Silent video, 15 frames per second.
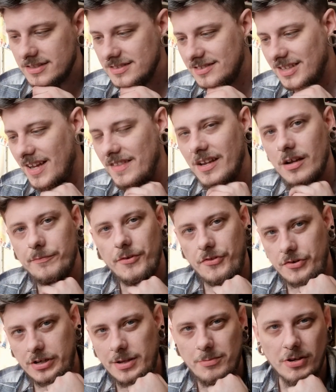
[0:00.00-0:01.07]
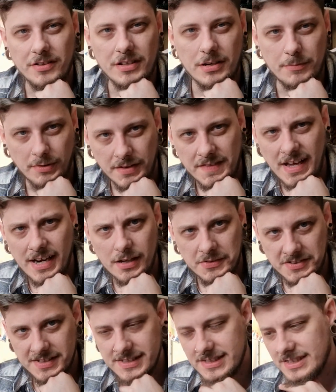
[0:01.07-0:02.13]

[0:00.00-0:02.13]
set that up for 3D printing and print that out.